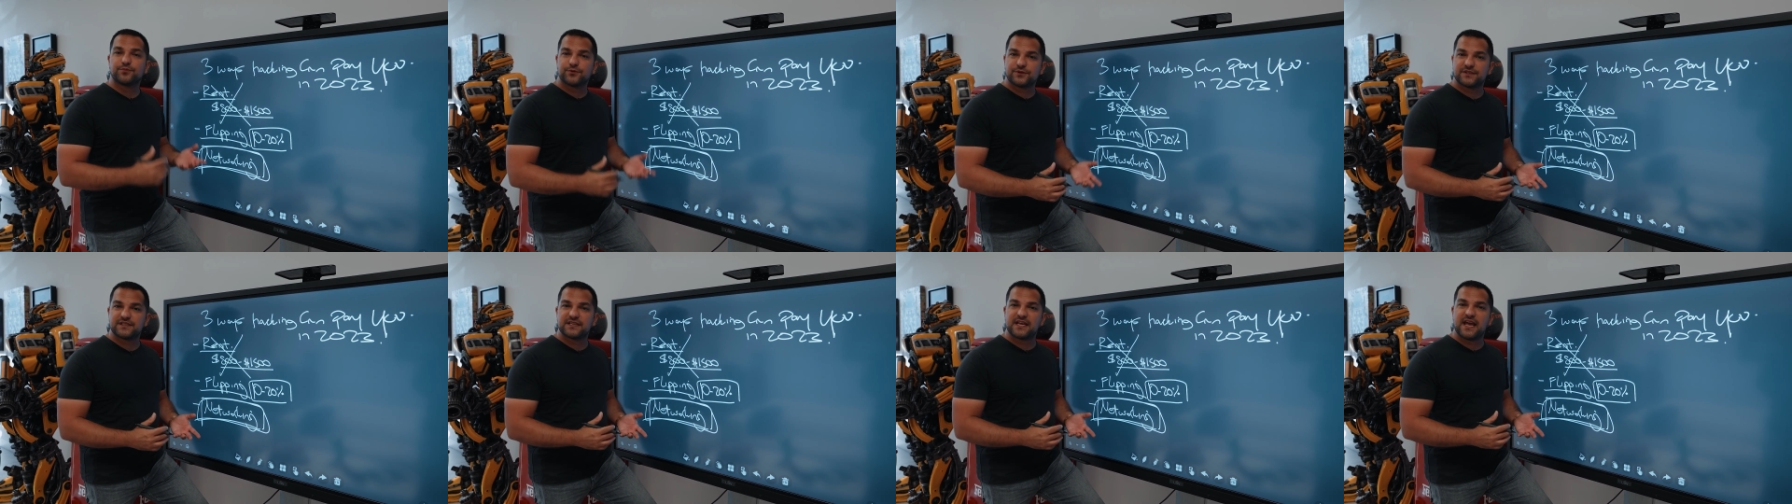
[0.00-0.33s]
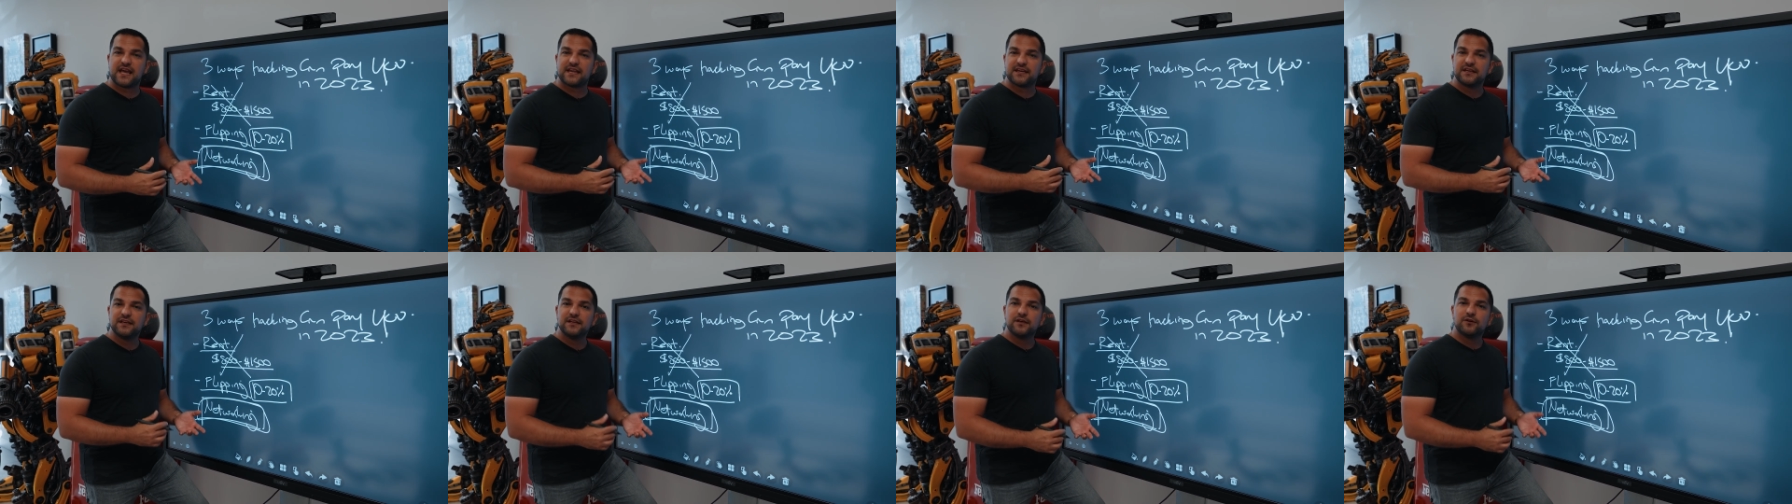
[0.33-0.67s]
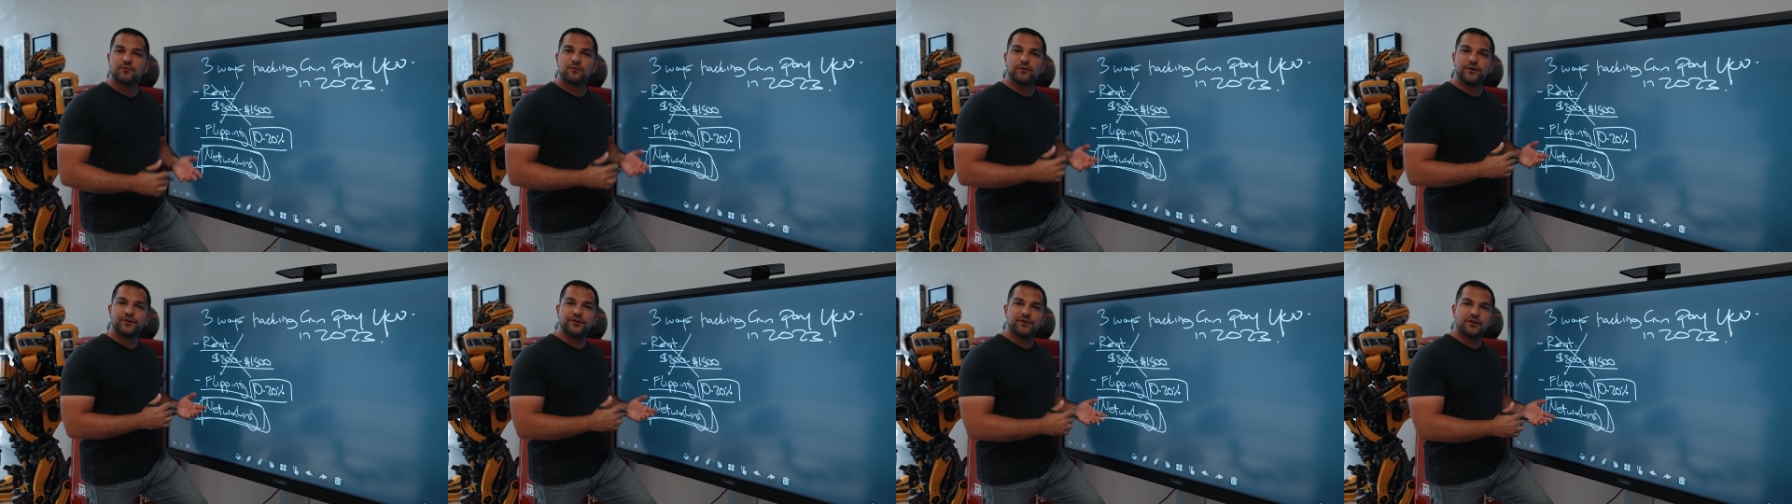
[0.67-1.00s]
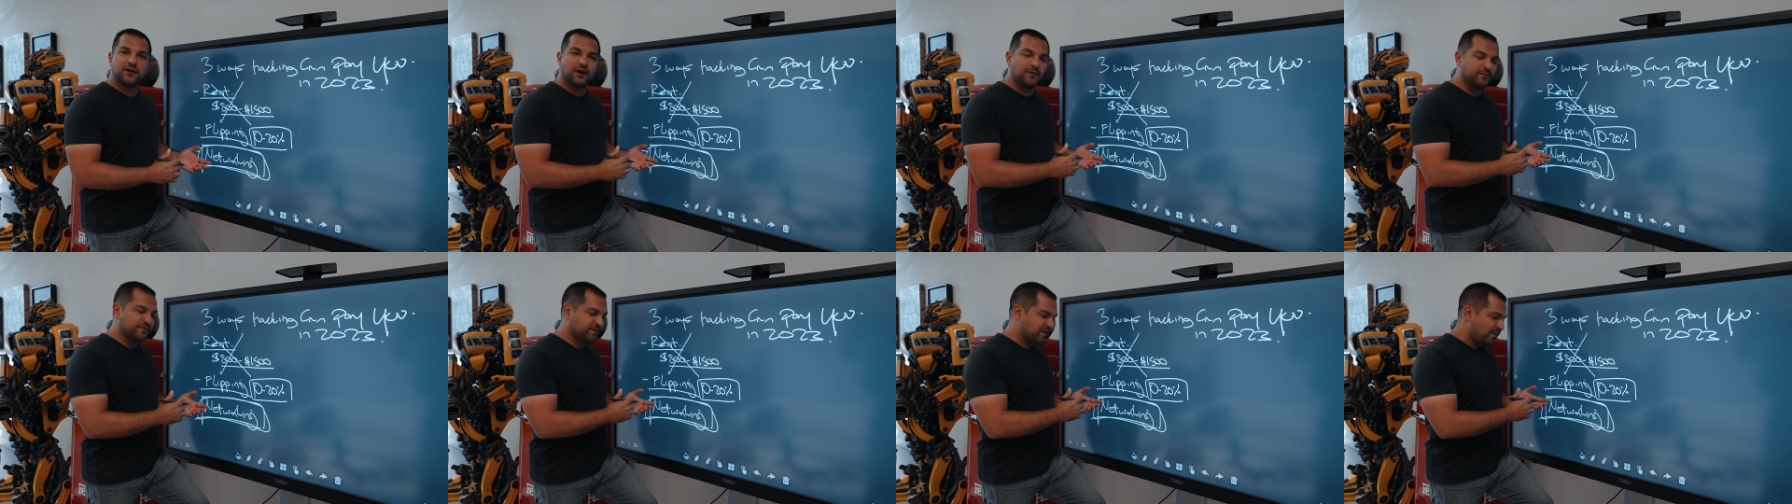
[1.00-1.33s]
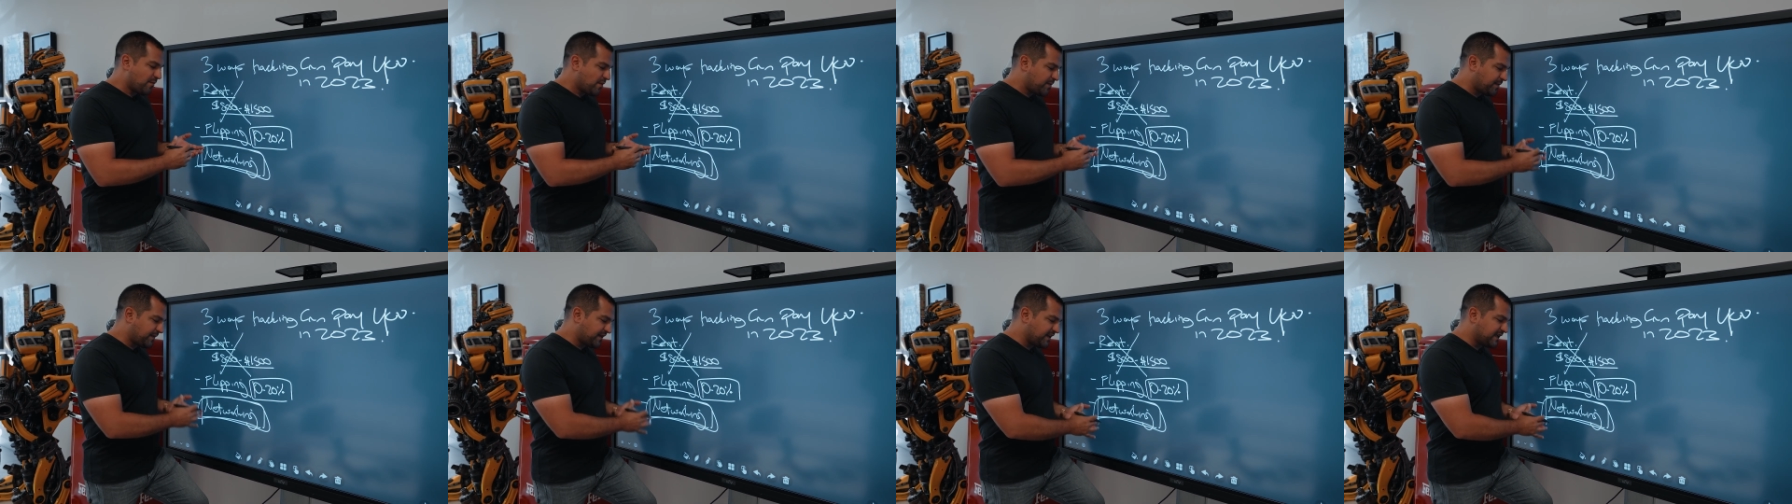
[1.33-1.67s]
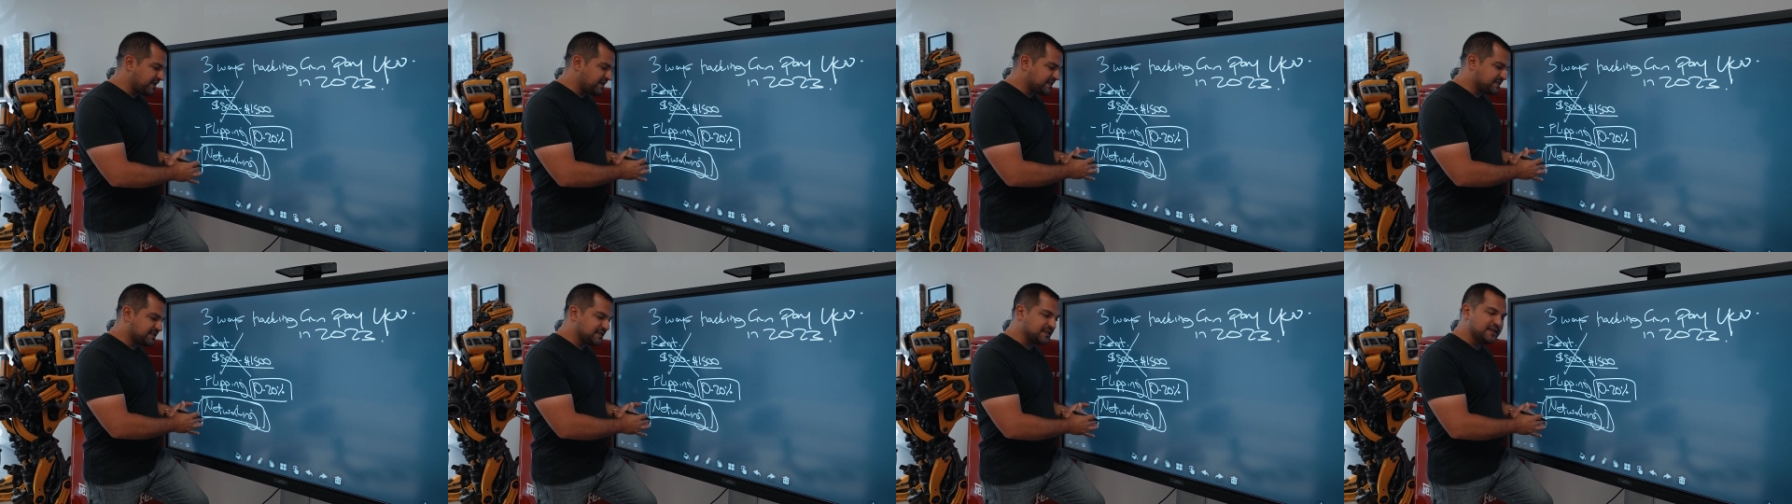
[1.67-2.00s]
percent when you come from a
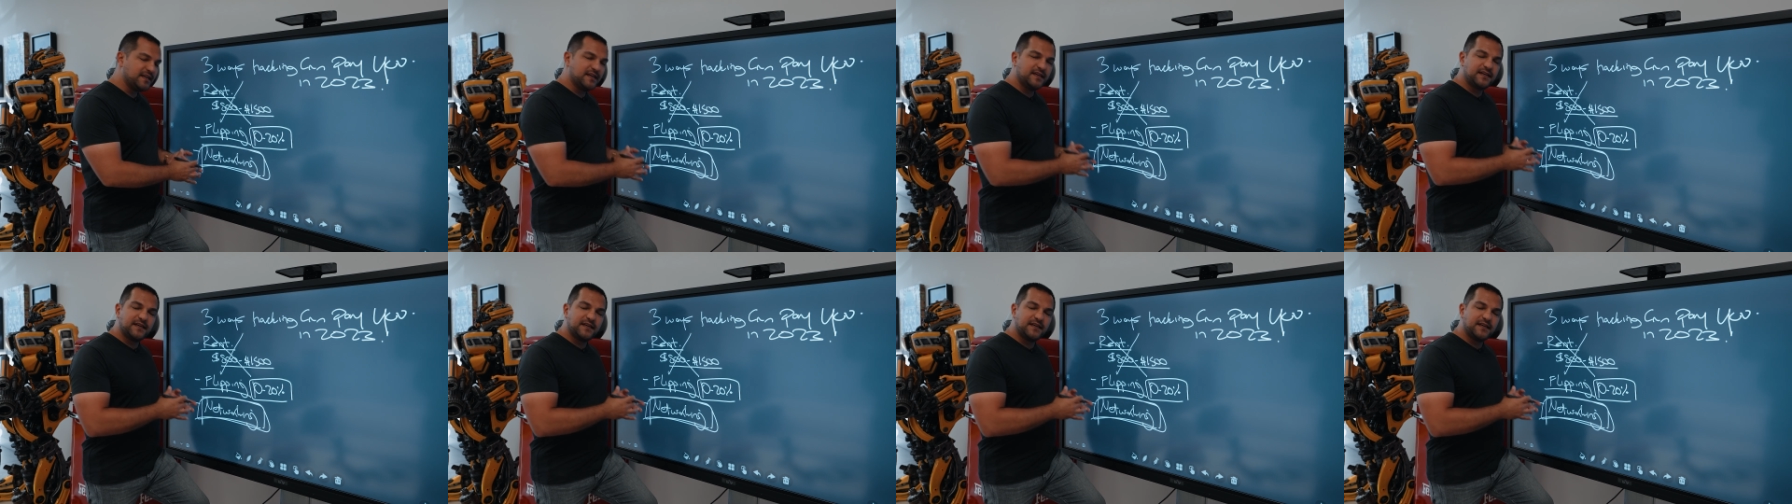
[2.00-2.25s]
place